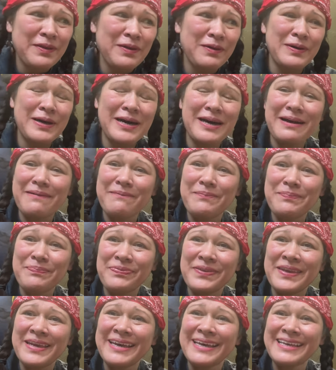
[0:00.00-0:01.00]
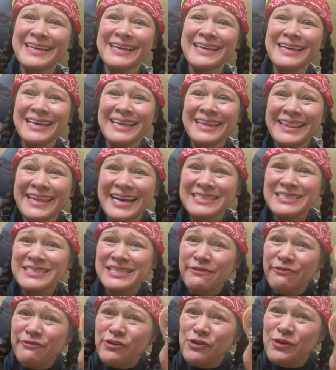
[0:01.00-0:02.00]
Well, that's
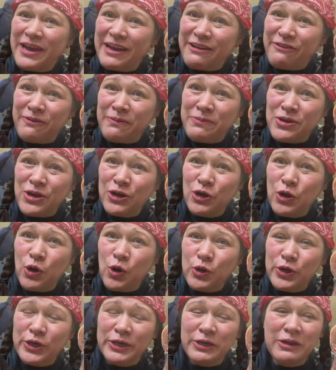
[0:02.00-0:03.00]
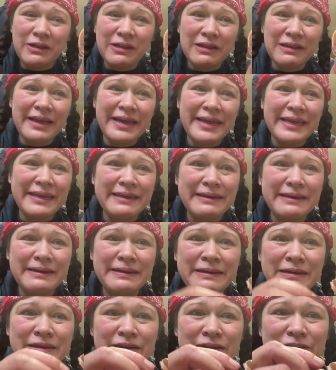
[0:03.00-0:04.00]
if you get from your local, like,
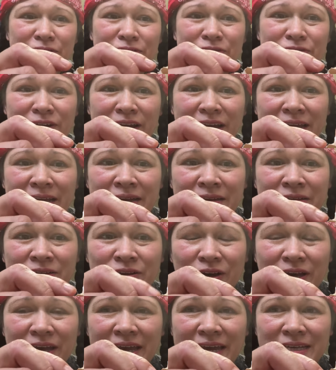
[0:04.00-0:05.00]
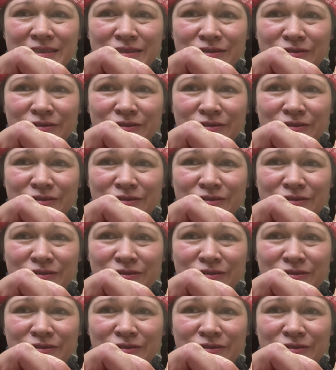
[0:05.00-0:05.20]
friend, your ex